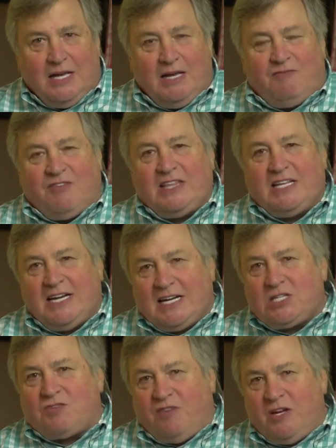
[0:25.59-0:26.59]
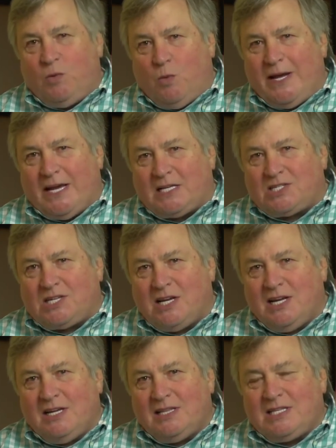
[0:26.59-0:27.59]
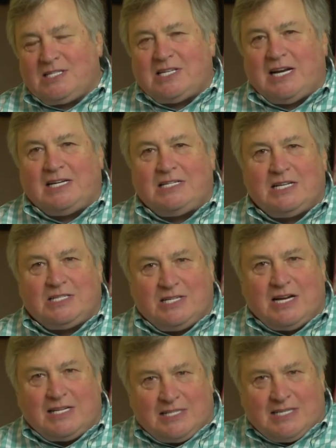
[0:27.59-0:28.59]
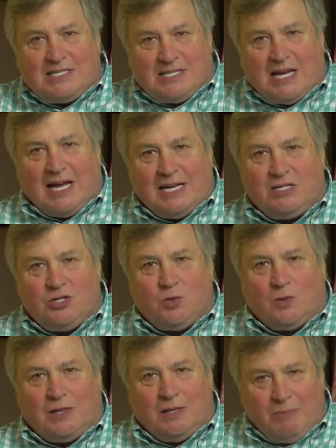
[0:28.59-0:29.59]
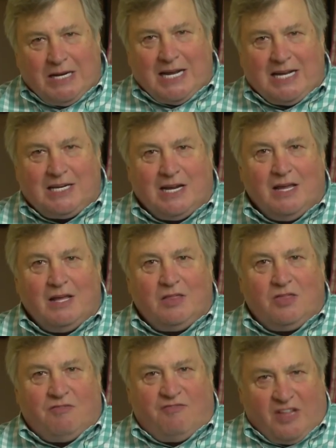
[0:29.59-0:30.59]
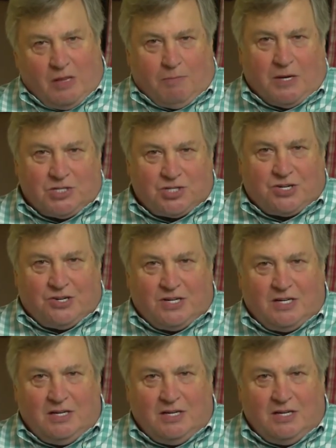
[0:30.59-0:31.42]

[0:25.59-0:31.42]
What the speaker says: if in the next few weeks the Senate does not decide to eliminate the filibuster.